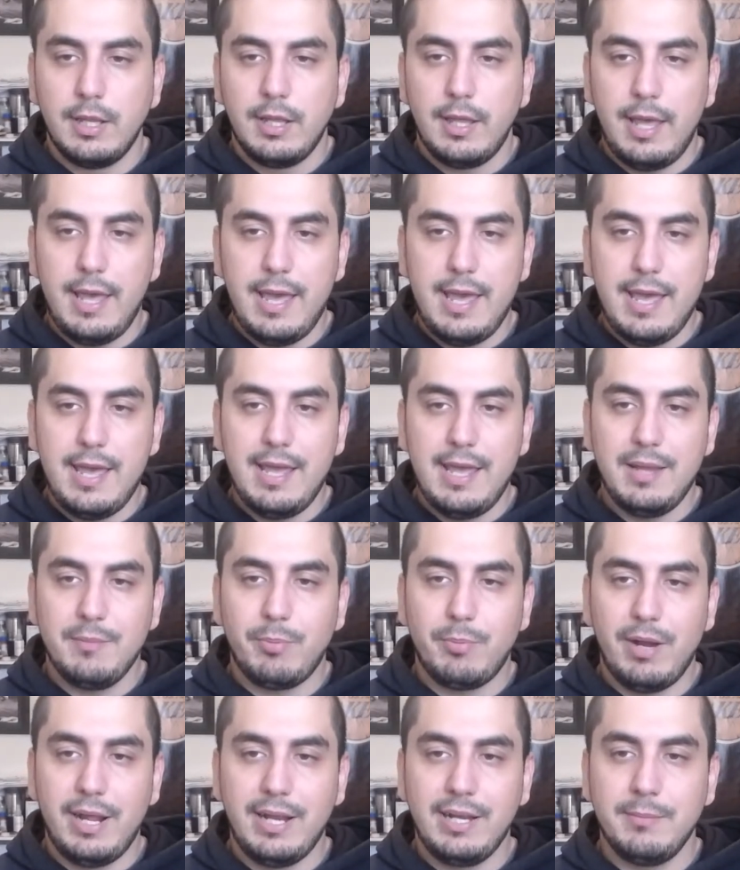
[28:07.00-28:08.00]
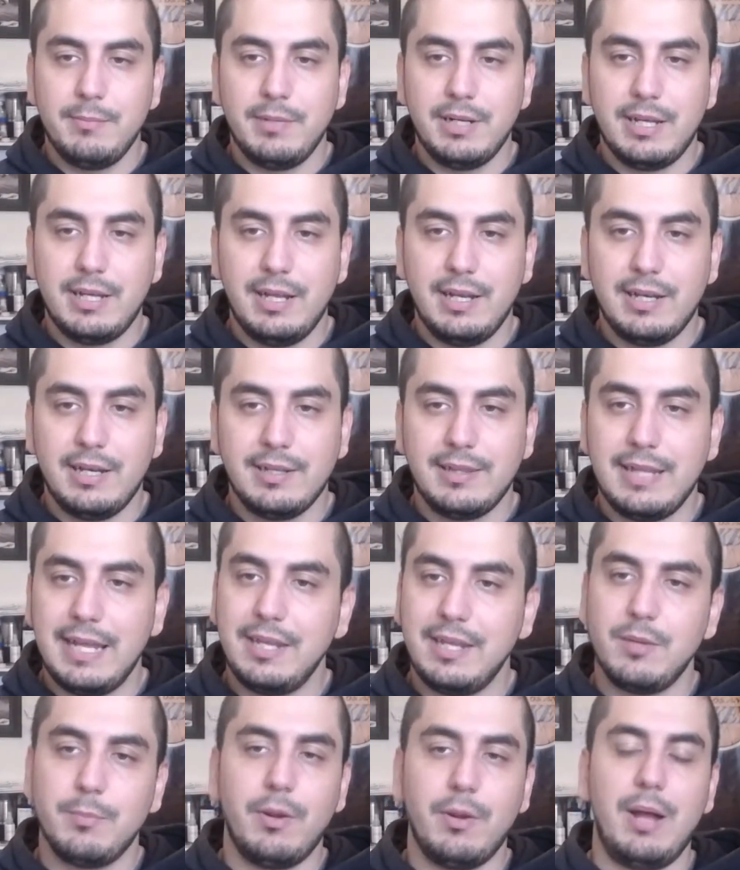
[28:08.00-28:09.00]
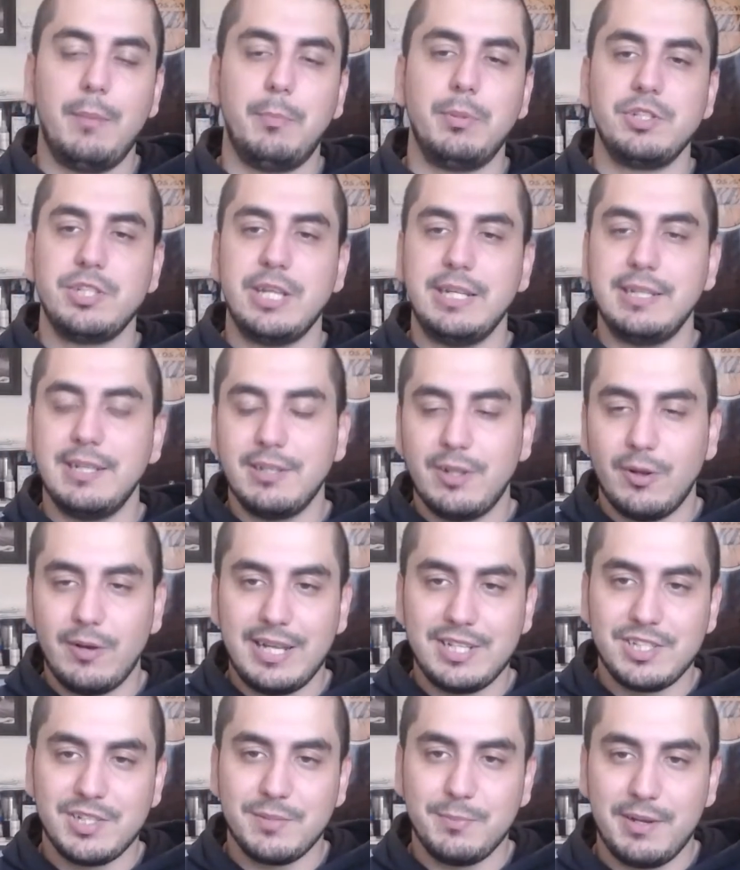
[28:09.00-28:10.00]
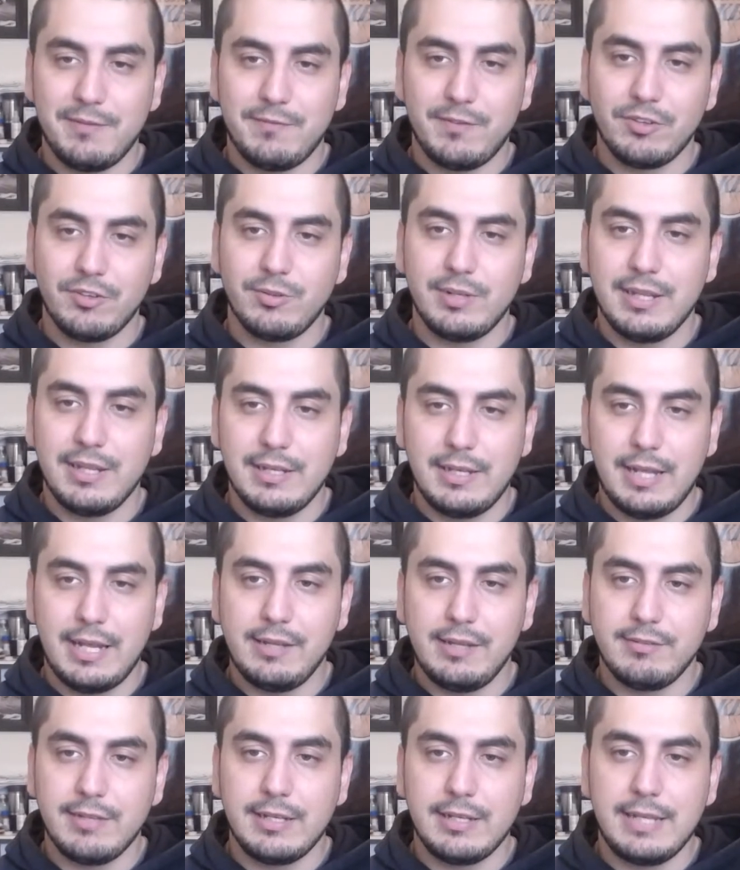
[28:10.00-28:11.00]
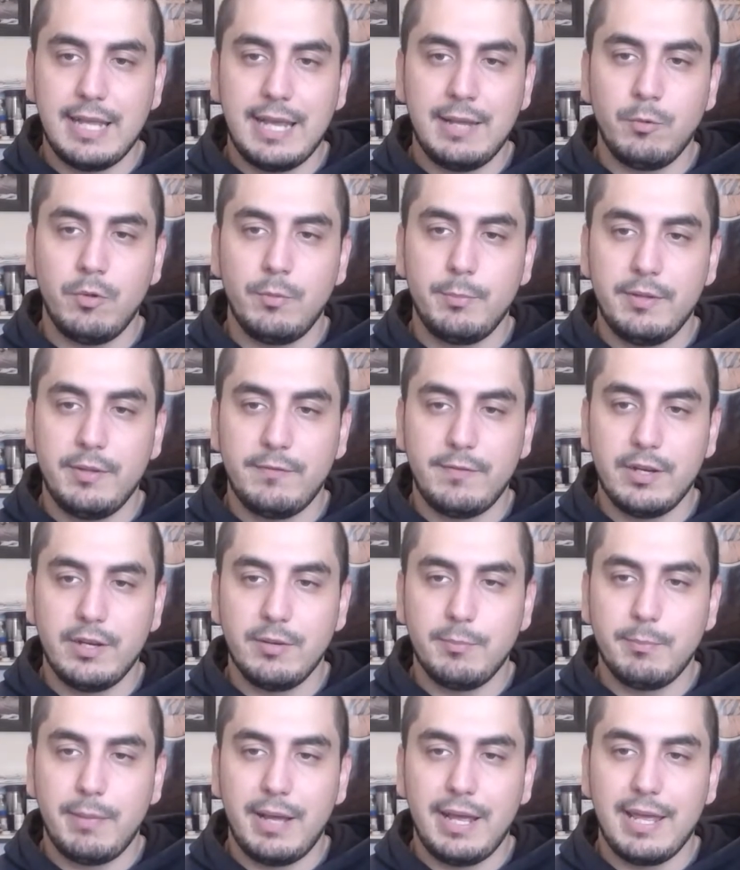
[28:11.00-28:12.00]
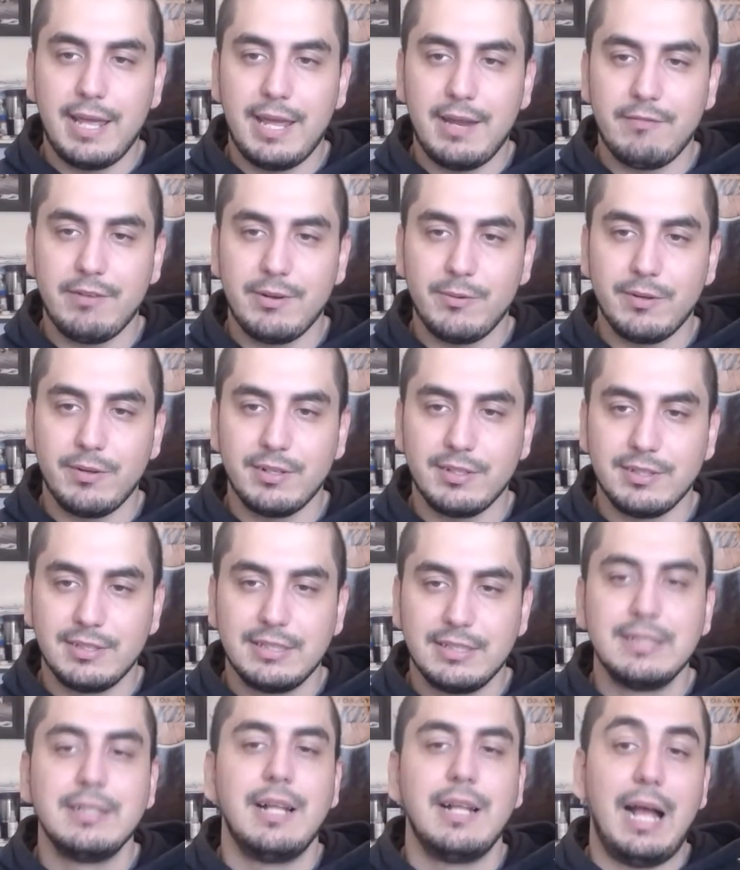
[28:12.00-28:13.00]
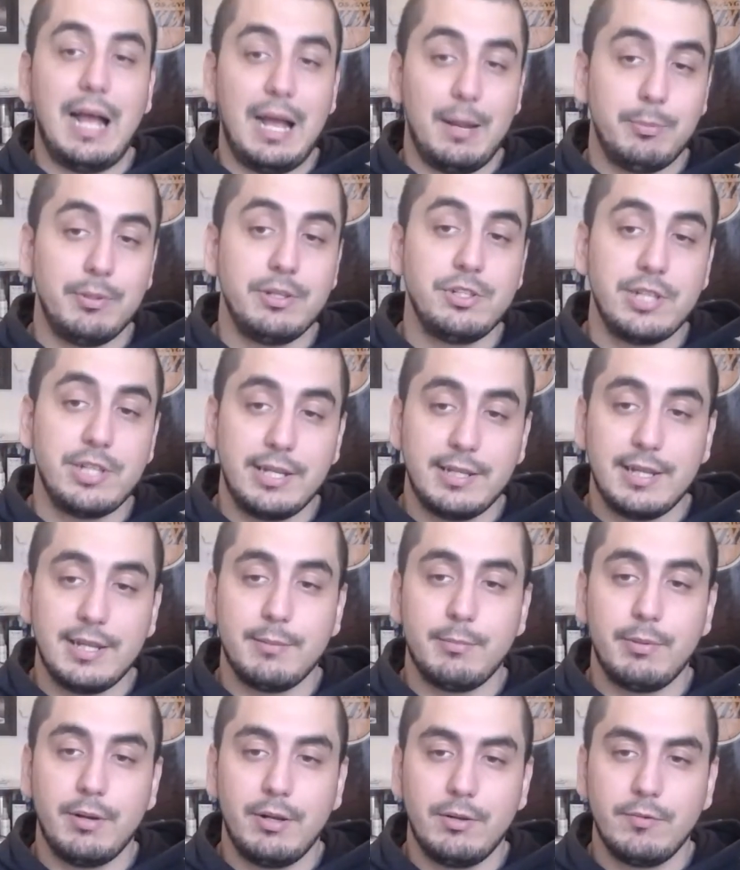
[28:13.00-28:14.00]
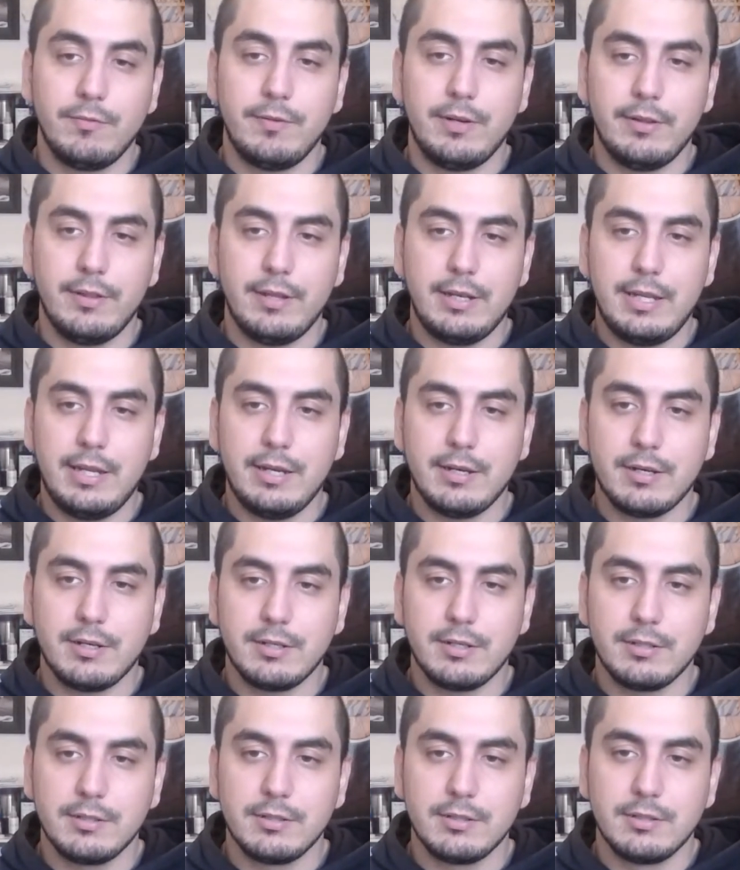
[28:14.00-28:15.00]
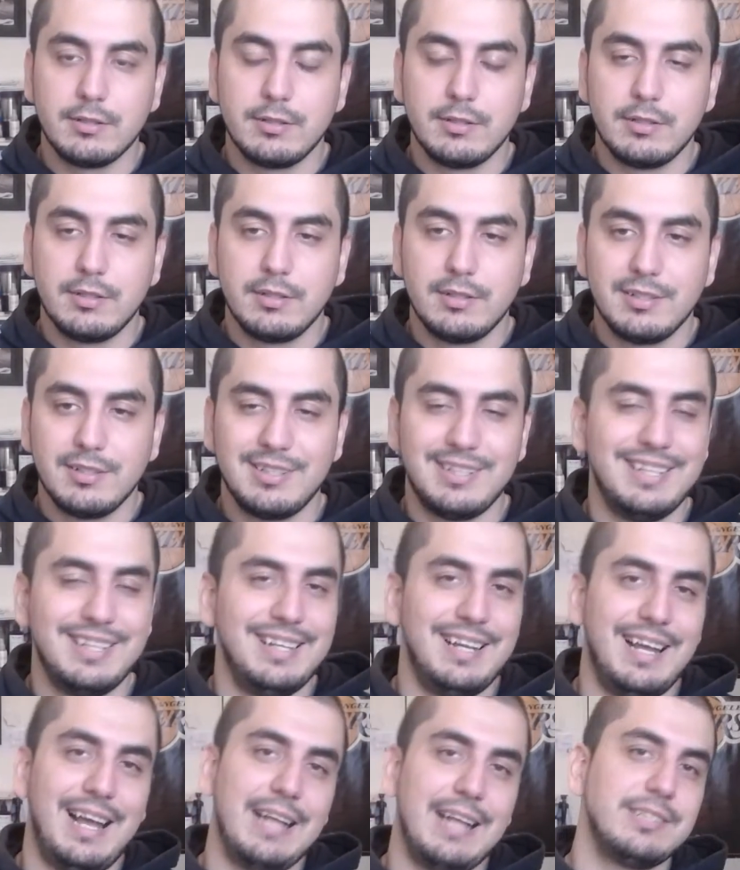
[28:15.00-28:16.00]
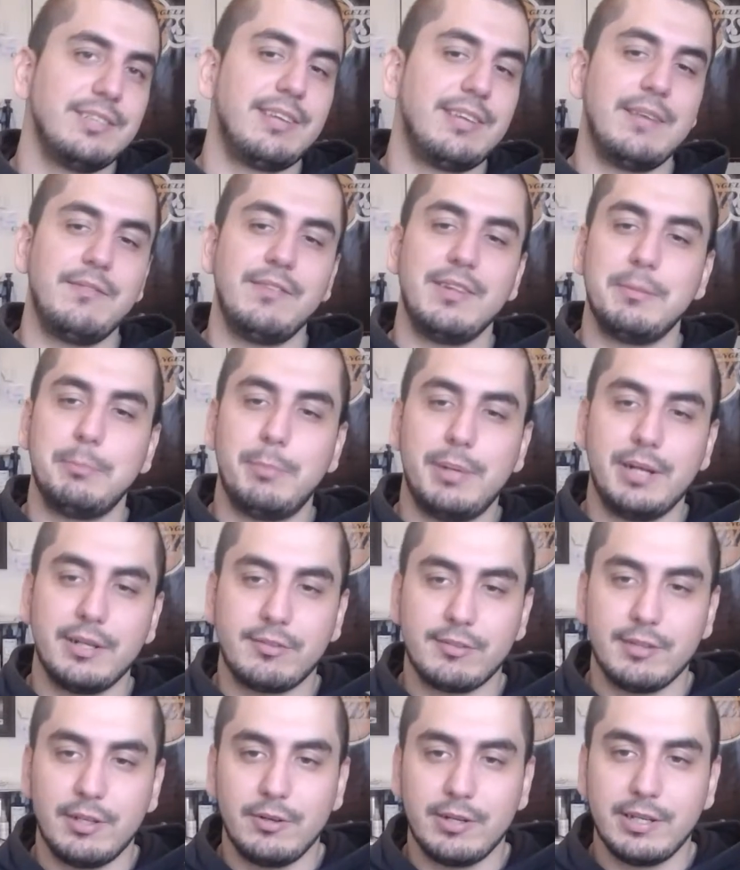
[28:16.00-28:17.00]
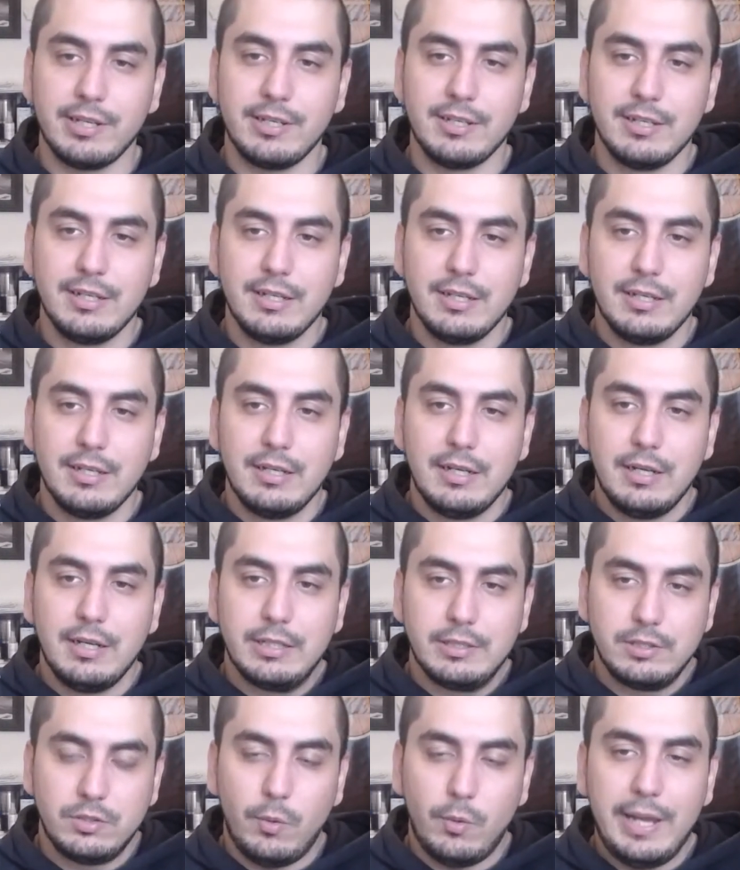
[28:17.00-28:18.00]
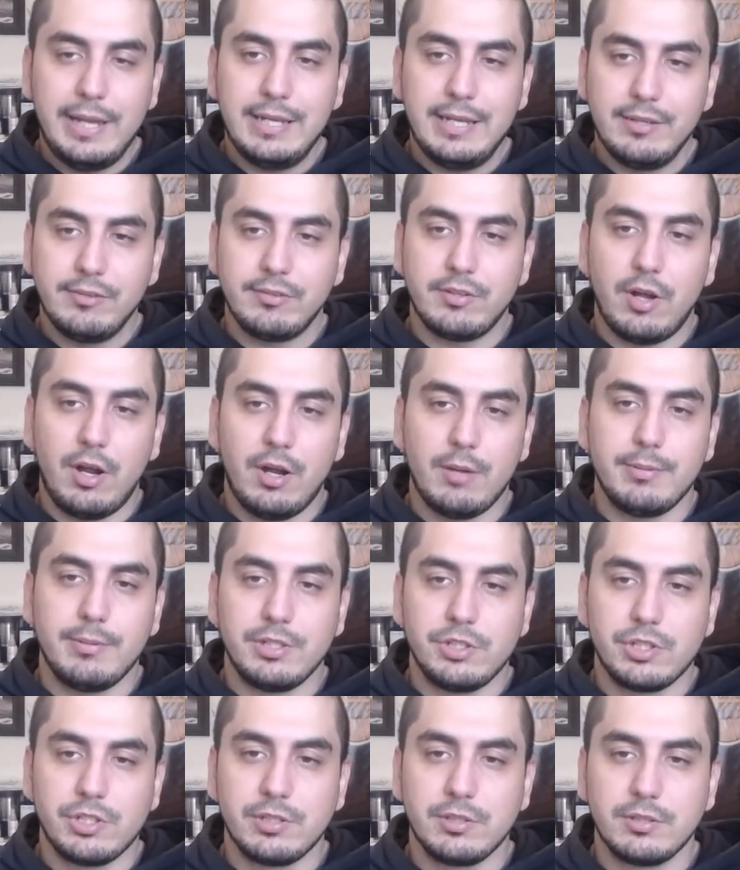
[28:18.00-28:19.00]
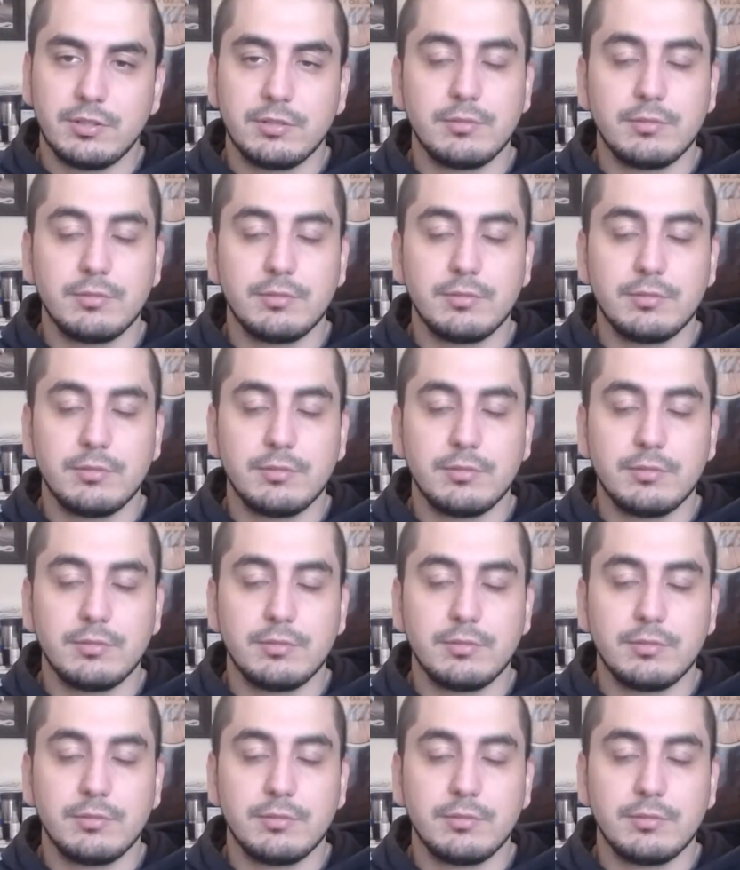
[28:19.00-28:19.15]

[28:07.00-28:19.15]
Hey, Brandon McCullen. Thank you, bro. I appreciate the donation, man. First one of the day. He said, Dan will be feared by everyone. I appreciate that, bro. Fear the deer. I just gave you the Buck slogan. Dwight is garbage.